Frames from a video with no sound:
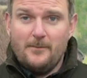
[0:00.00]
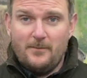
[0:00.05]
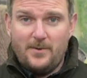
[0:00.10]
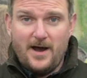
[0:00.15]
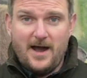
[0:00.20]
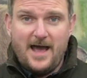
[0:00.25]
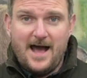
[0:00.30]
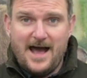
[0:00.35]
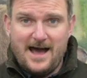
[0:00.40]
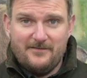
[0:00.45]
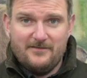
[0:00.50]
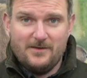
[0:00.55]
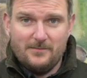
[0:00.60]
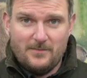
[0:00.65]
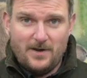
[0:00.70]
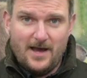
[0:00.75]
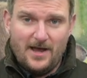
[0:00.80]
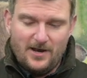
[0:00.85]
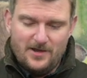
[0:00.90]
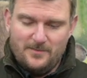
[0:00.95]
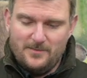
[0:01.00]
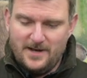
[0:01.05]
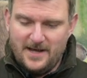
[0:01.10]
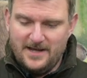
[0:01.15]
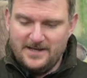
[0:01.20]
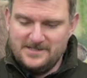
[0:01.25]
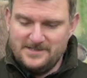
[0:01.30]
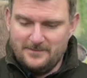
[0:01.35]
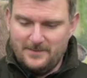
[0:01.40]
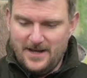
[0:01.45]
by having my
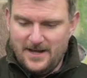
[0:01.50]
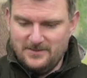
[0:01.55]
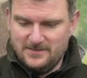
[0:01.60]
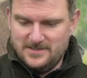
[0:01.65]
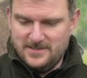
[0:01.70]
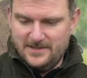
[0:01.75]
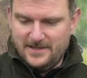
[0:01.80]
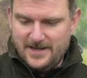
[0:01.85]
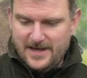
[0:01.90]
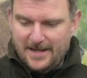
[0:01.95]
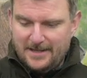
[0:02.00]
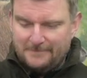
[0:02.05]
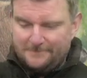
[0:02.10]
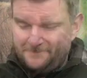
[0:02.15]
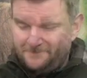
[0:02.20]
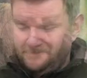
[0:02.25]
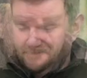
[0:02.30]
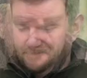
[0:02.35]
illuminator mounted there.